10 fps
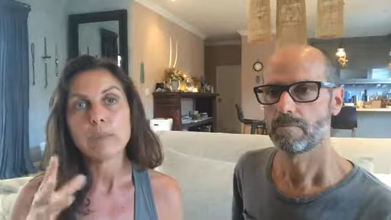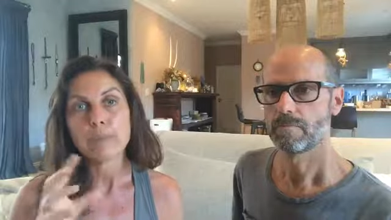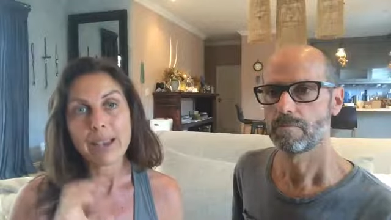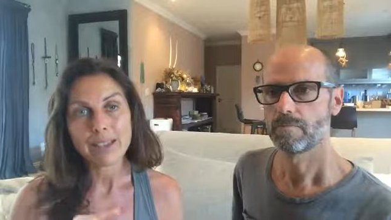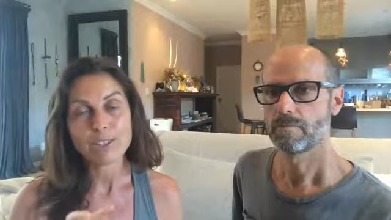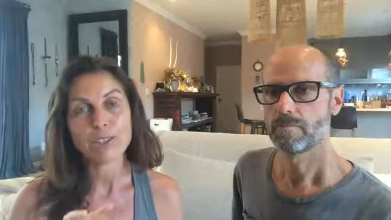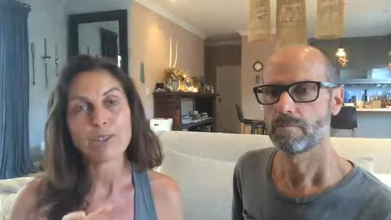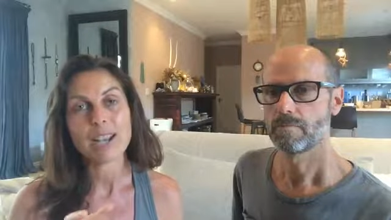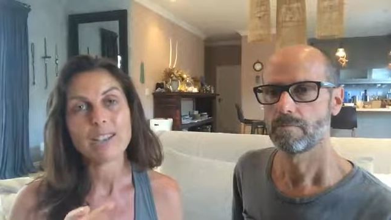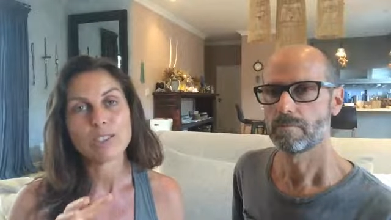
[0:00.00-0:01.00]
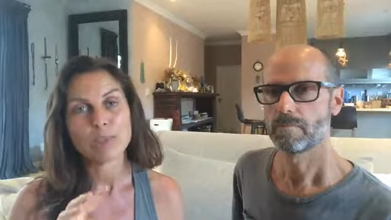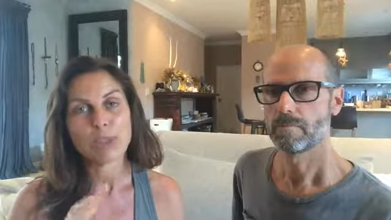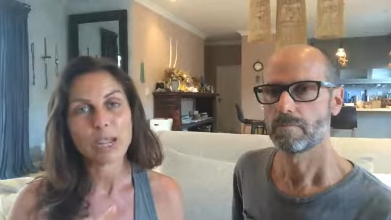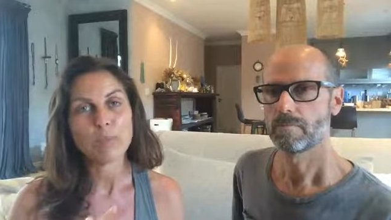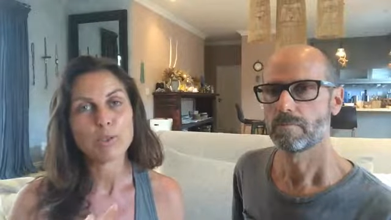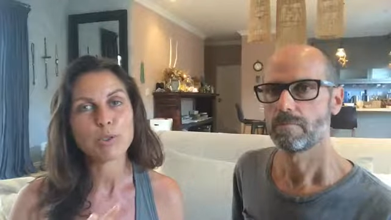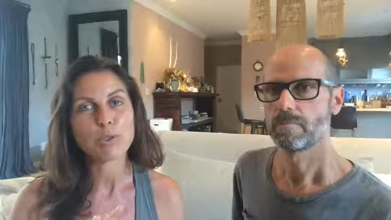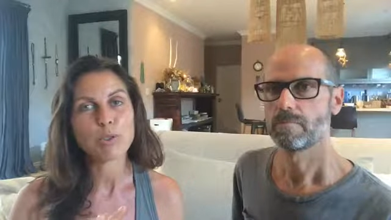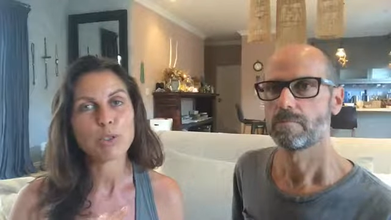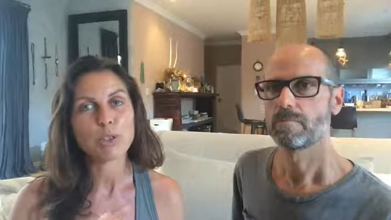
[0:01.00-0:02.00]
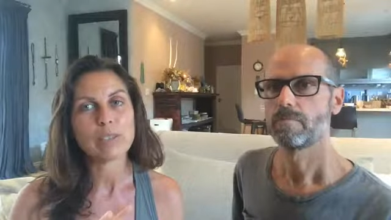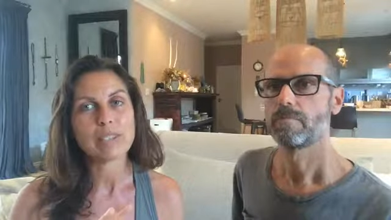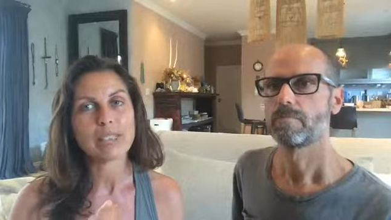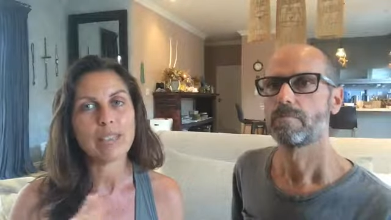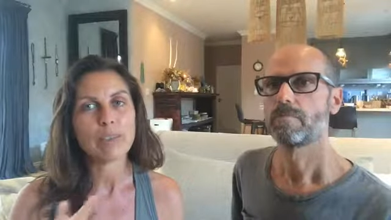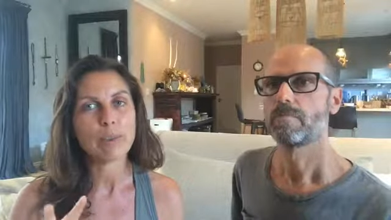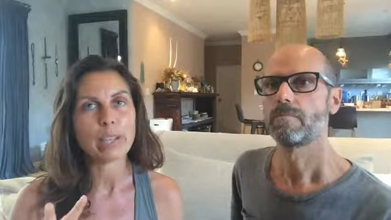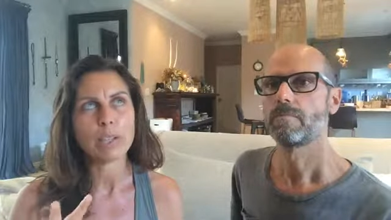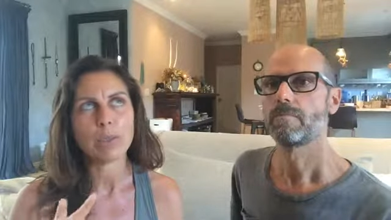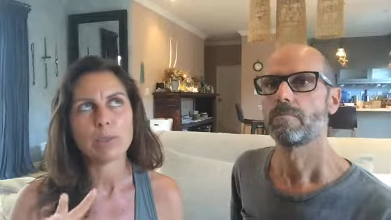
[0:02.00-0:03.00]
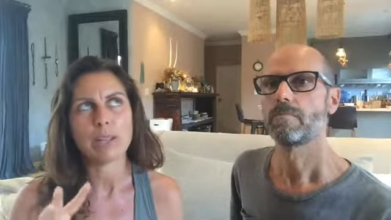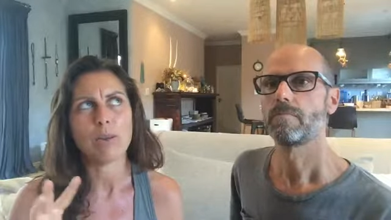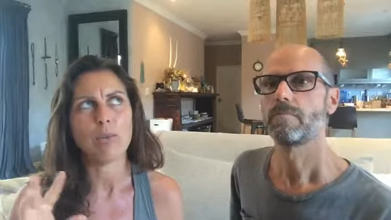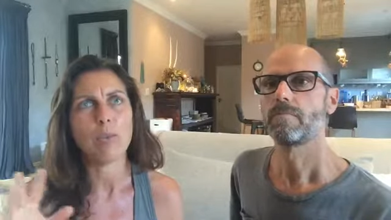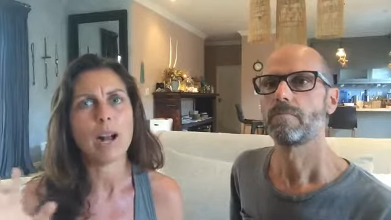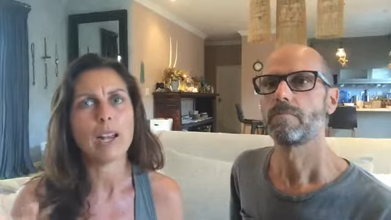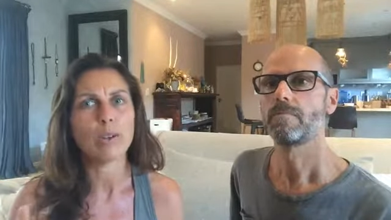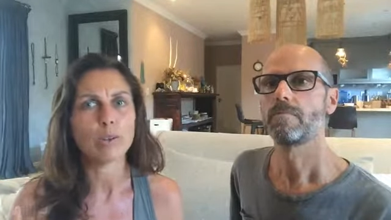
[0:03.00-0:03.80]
Speaker 1: pasteurized grape juice, which obviously everybody goes like, why on